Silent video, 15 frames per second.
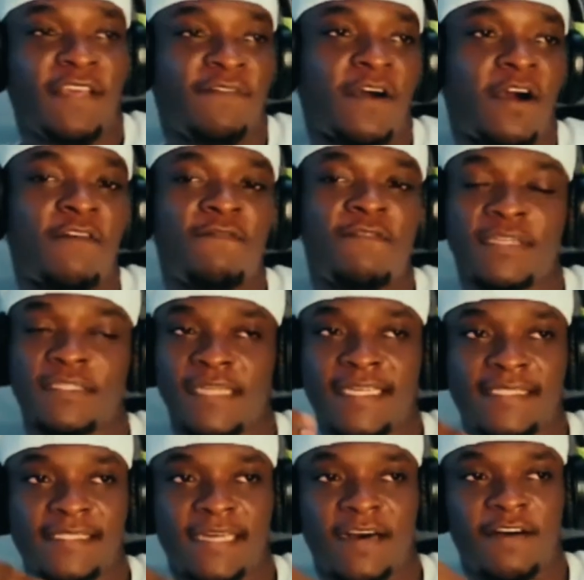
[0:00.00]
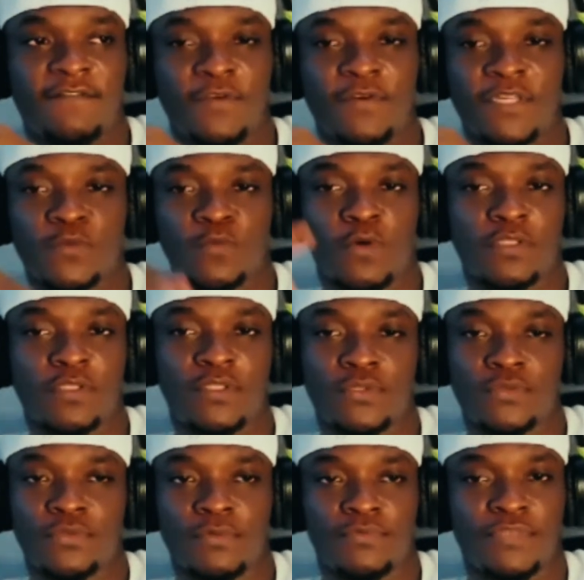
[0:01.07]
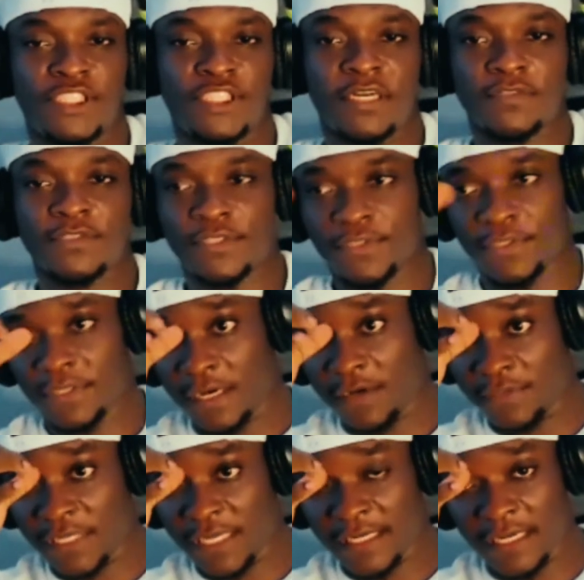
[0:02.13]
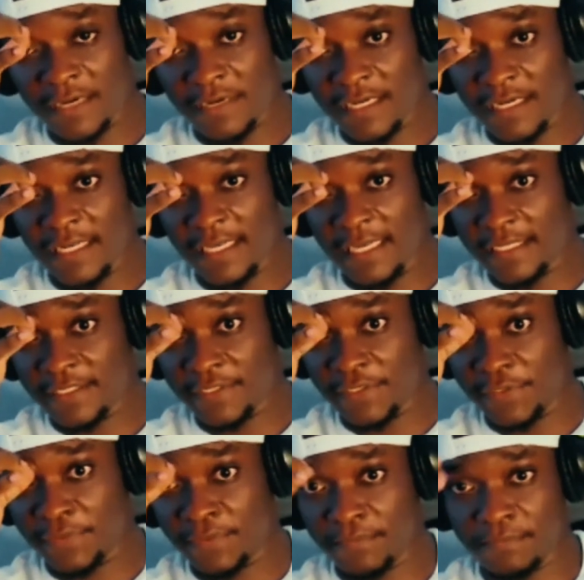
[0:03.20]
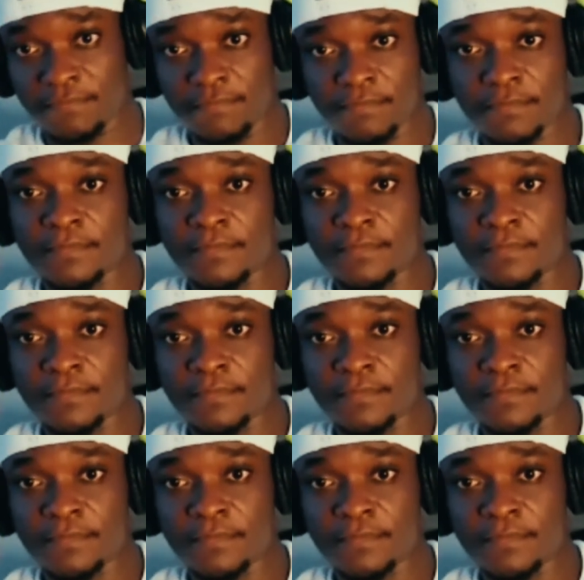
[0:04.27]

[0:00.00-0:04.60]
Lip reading: If our viewers want to reach out to you, how can they get to you?